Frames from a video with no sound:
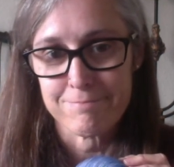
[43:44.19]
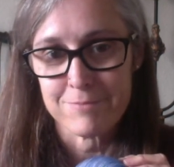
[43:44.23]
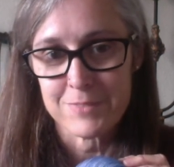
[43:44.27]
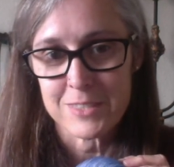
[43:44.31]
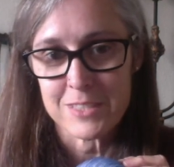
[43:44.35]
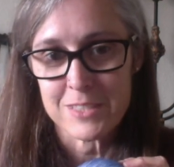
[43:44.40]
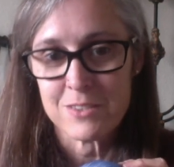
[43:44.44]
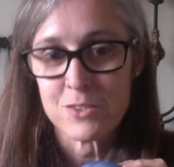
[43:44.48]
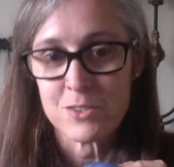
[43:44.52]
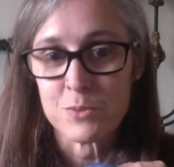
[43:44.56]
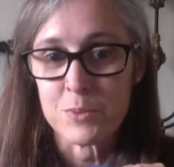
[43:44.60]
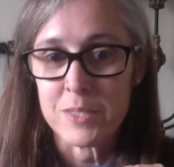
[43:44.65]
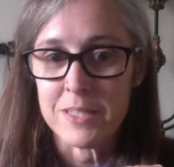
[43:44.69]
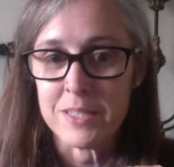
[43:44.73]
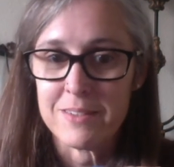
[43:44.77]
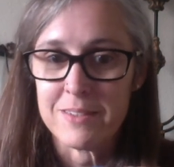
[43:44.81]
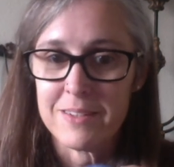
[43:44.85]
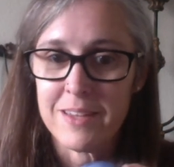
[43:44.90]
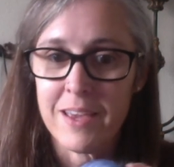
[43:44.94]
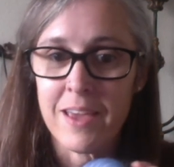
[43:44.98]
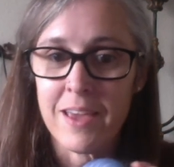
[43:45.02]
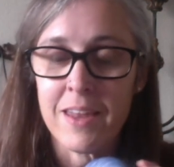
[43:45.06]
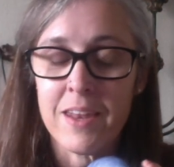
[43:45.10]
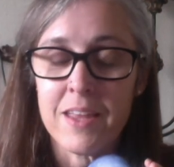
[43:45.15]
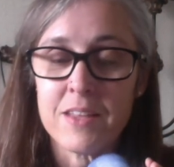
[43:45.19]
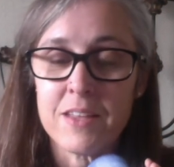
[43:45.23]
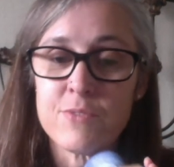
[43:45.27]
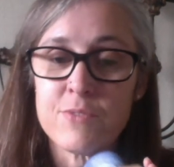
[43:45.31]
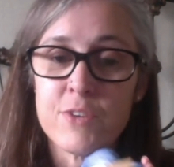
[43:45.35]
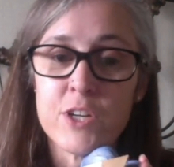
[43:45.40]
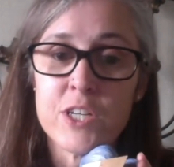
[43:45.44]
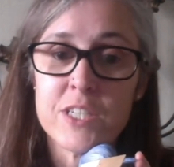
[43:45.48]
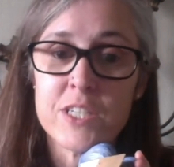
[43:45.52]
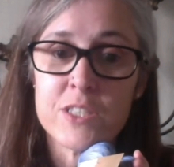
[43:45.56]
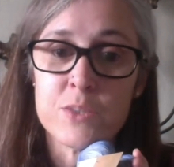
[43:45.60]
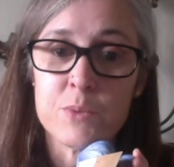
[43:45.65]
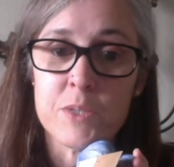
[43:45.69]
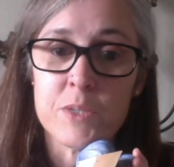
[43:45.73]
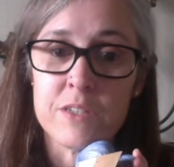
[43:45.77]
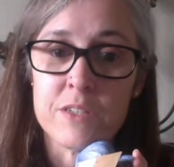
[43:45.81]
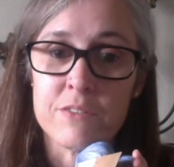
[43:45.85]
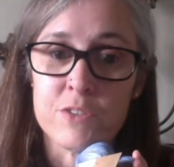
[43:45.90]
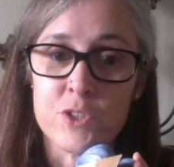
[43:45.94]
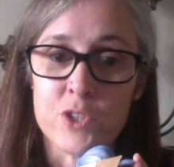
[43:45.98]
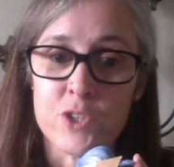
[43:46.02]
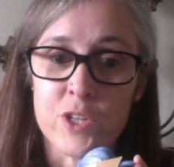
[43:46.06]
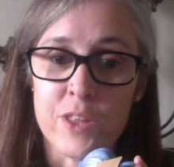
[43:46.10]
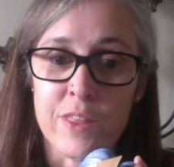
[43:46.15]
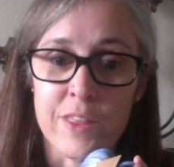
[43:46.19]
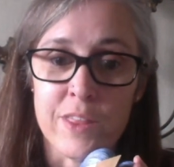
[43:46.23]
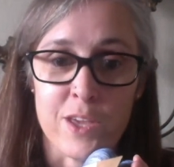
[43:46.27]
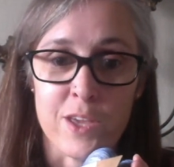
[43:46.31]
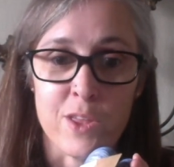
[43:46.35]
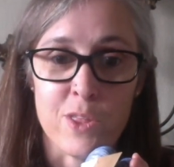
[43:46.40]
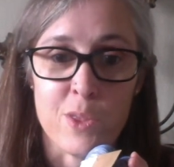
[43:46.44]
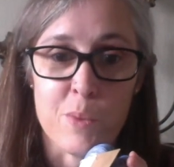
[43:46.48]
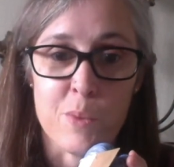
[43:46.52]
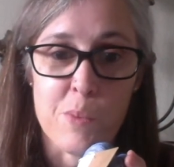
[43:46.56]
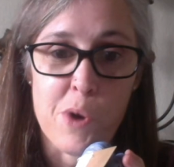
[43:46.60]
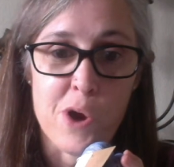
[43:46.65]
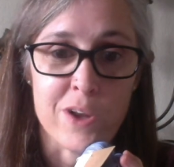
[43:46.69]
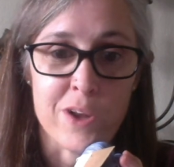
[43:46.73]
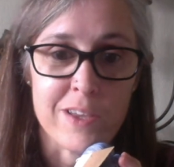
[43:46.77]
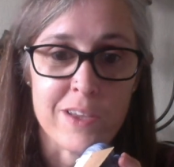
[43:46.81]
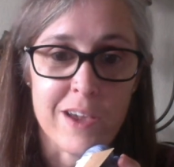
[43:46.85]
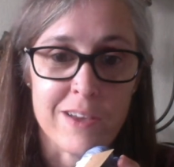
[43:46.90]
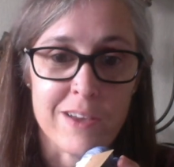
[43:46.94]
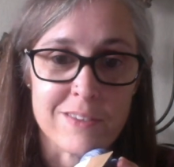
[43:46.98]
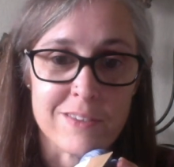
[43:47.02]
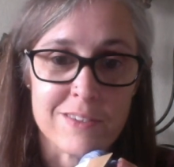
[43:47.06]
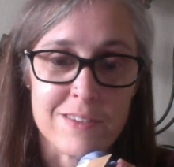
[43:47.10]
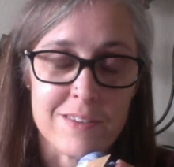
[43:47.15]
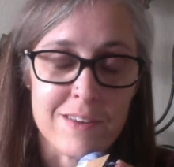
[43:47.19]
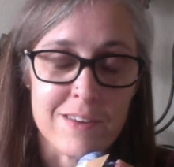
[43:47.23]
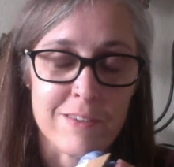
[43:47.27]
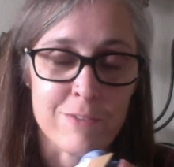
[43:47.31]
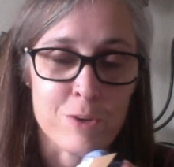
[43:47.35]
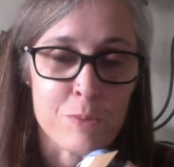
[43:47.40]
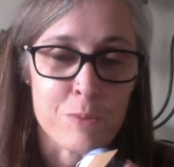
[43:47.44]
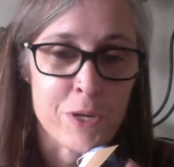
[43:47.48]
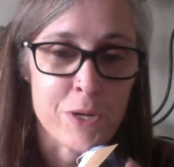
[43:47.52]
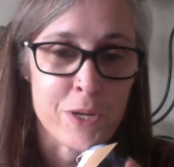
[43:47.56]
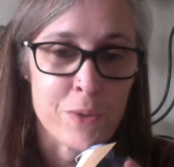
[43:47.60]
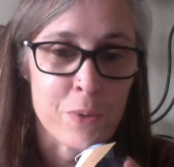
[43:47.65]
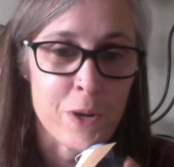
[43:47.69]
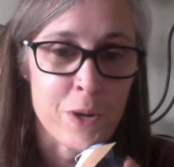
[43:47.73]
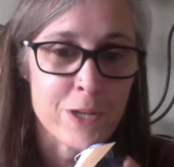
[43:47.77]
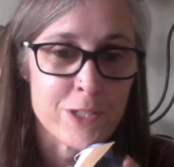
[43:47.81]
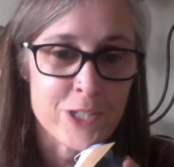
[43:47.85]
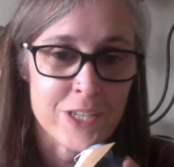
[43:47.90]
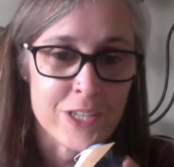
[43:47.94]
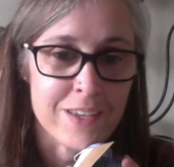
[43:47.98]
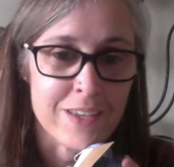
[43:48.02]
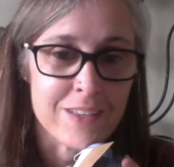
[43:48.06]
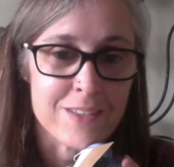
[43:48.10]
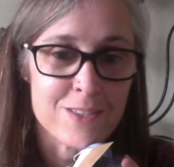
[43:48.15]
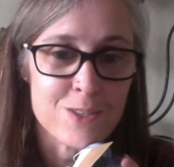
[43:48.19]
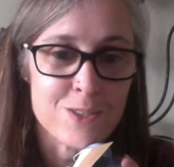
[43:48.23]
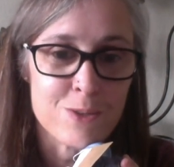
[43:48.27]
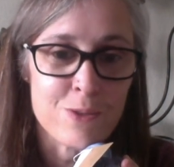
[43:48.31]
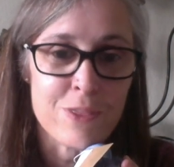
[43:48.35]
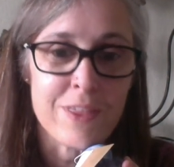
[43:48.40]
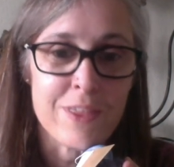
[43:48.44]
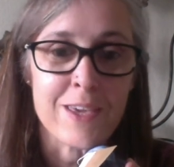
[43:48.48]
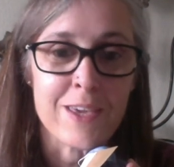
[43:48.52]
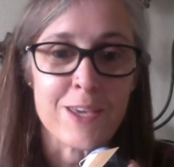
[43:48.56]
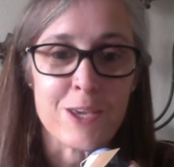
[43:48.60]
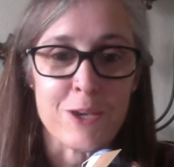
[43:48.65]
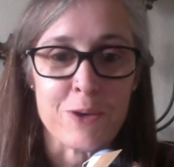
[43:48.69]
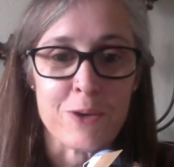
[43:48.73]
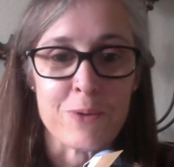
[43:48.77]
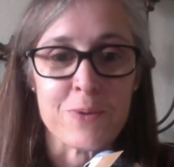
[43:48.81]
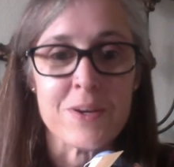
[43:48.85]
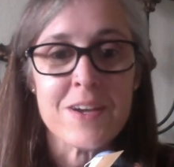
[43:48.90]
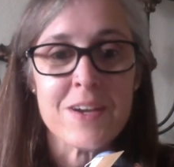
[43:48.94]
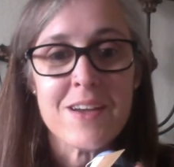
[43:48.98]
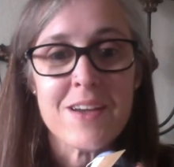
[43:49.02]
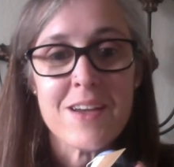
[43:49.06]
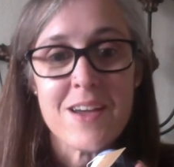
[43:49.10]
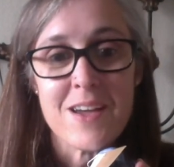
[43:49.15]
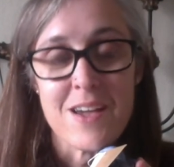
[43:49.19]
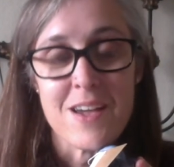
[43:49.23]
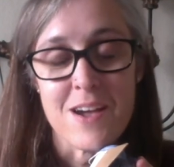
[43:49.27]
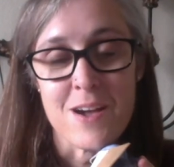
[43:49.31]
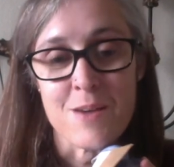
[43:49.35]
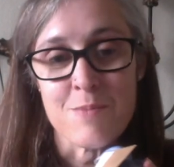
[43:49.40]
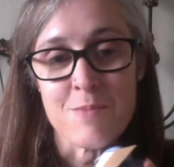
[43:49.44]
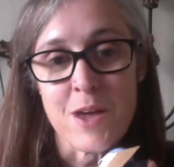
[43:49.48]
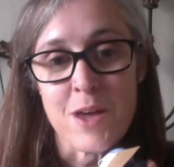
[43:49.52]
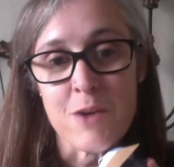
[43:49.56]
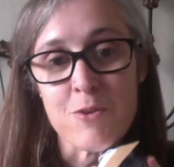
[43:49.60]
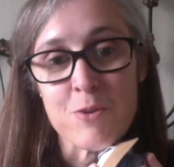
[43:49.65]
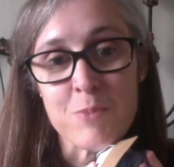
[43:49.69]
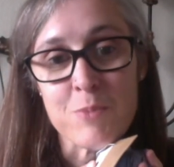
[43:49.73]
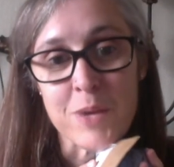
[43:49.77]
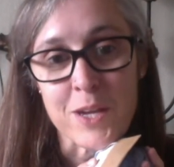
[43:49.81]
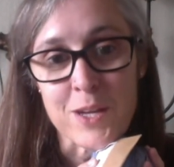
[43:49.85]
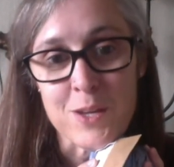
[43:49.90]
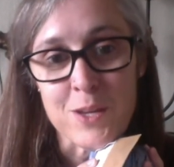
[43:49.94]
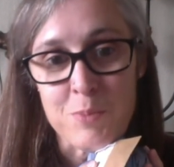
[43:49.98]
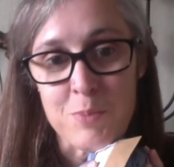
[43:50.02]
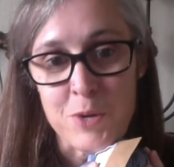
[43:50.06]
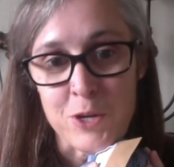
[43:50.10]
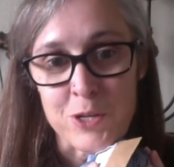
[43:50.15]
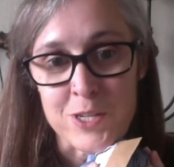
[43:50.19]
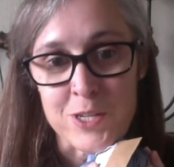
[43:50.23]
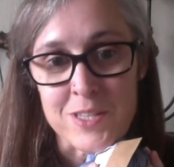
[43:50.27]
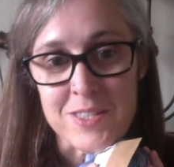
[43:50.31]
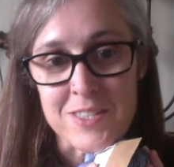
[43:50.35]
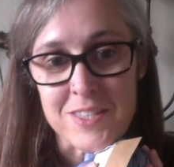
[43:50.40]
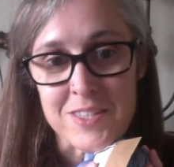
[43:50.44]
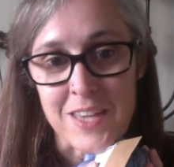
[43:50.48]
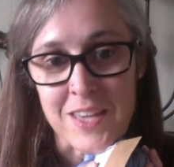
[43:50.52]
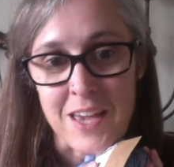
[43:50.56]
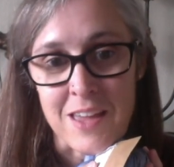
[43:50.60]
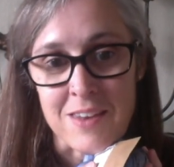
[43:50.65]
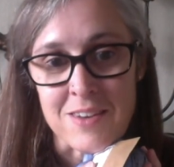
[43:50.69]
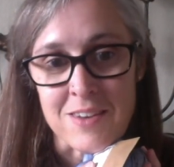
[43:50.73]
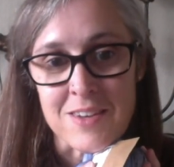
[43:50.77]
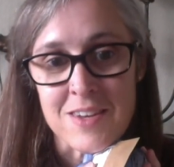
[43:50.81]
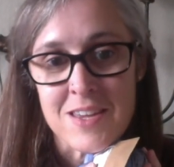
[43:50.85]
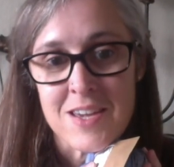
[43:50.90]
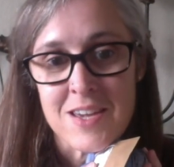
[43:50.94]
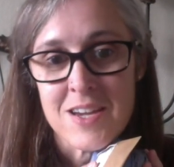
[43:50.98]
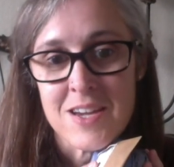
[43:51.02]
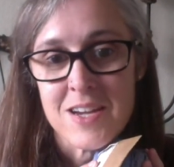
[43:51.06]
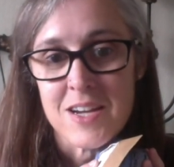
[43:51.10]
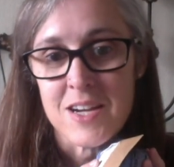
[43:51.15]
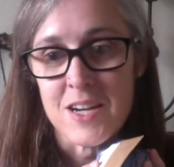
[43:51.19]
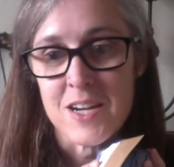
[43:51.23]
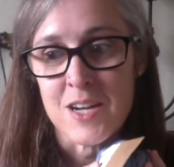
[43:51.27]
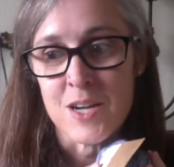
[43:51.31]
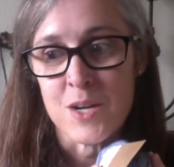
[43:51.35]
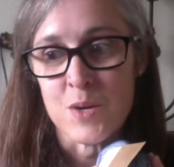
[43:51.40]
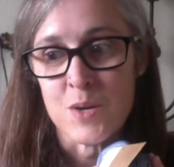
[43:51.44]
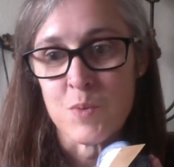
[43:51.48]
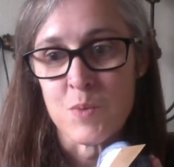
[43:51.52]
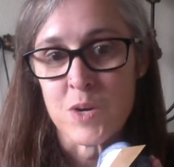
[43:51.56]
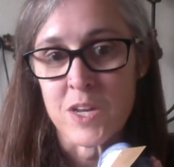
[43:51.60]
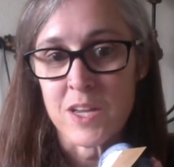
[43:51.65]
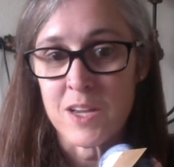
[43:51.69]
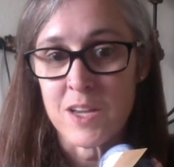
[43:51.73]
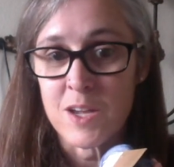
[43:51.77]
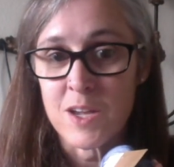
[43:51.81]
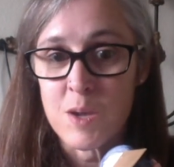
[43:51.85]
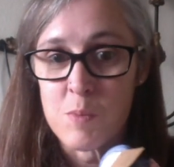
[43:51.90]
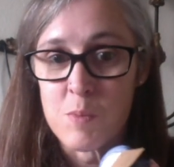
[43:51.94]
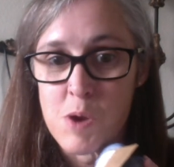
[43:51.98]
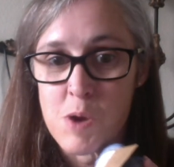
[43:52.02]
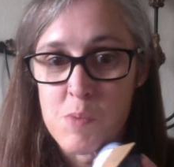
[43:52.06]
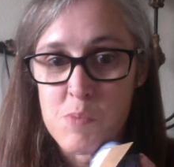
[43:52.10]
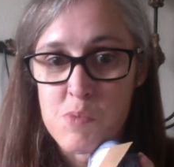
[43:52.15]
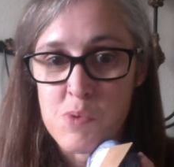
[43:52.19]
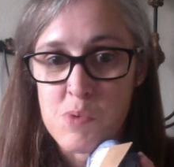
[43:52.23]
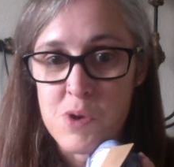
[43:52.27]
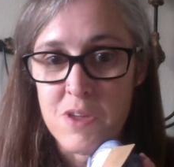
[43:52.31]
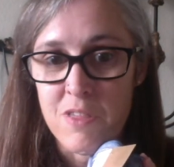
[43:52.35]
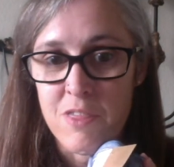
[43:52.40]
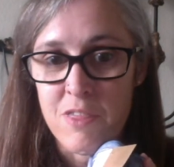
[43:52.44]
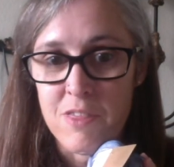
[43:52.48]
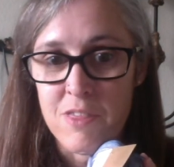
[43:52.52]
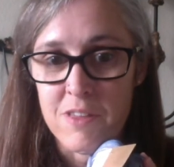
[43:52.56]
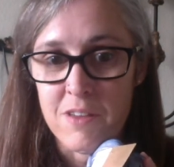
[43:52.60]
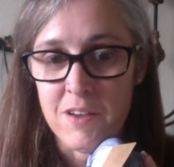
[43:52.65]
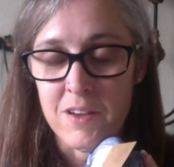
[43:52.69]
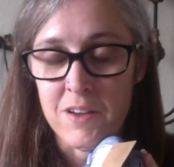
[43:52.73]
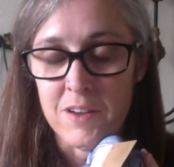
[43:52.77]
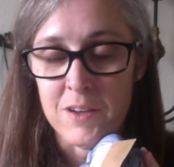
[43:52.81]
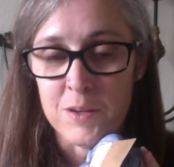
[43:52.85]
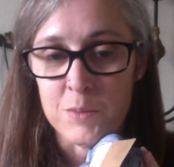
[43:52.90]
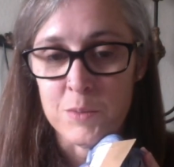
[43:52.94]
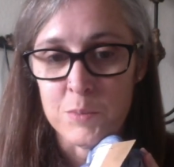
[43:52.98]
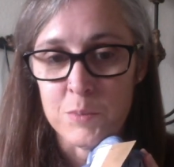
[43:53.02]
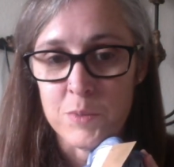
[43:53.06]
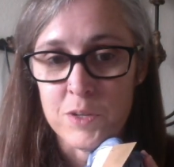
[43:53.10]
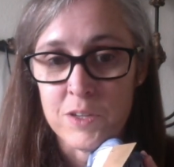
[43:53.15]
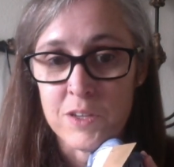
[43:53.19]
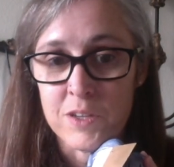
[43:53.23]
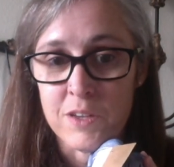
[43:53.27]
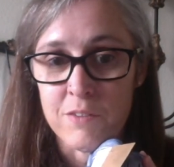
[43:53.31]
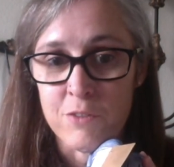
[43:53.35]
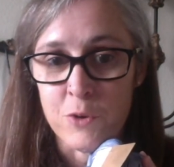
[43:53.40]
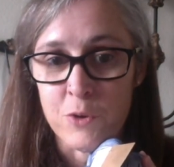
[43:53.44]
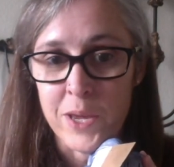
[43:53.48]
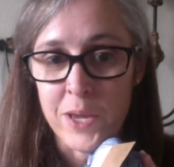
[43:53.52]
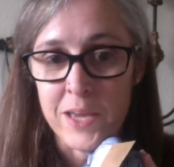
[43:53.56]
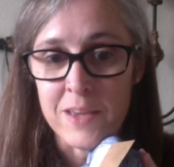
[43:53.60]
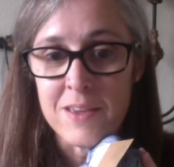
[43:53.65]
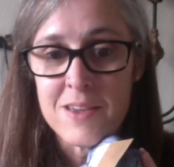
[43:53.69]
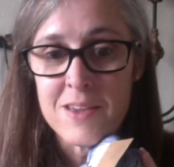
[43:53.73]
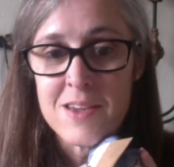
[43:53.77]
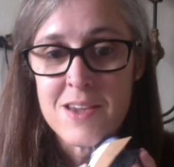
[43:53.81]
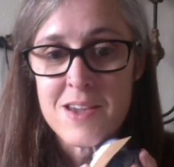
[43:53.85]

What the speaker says: sweet. And it's very sweet of you to think of the podcast and everybody watching it. So thank you. That will make an appearance again when I come up with a giveaway.